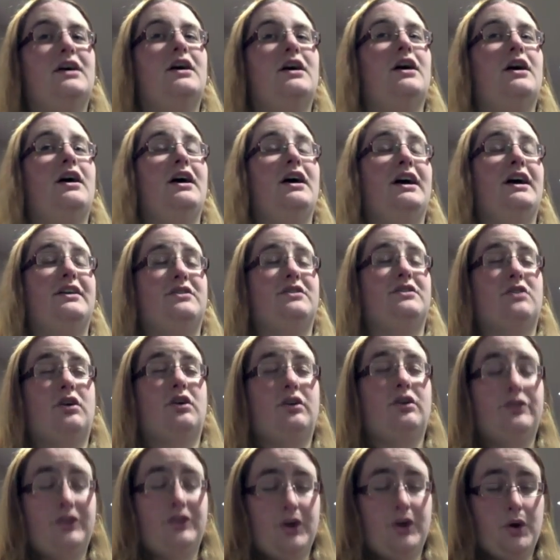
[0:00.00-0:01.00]
It's
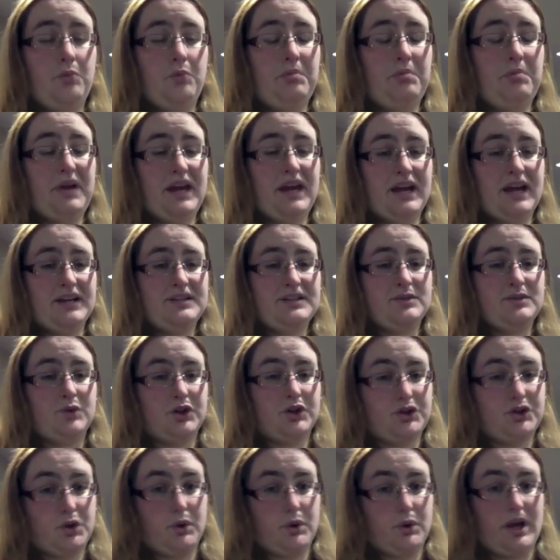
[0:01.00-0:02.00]
called No BS
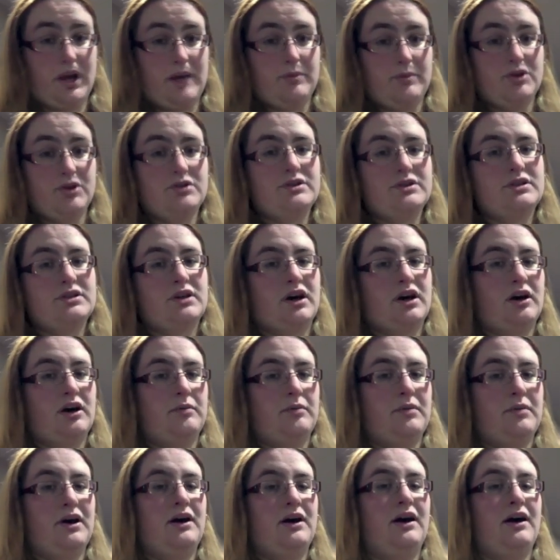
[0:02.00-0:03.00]
Retro Gamers.
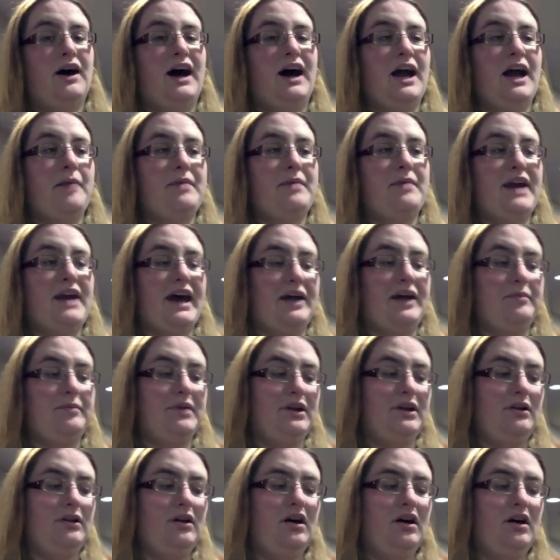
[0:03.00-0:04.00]
I am an
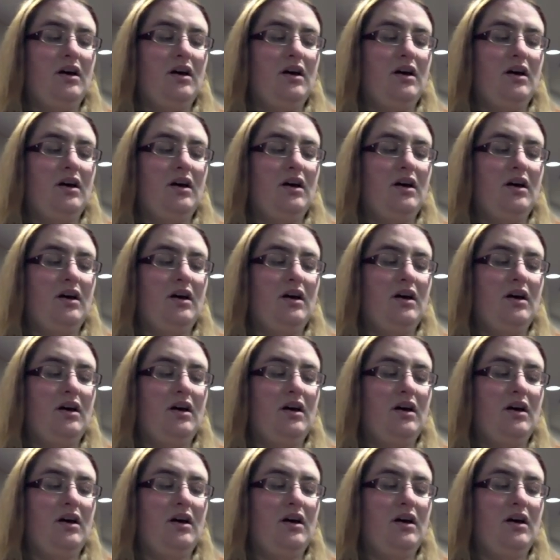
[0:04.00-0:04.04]
admin.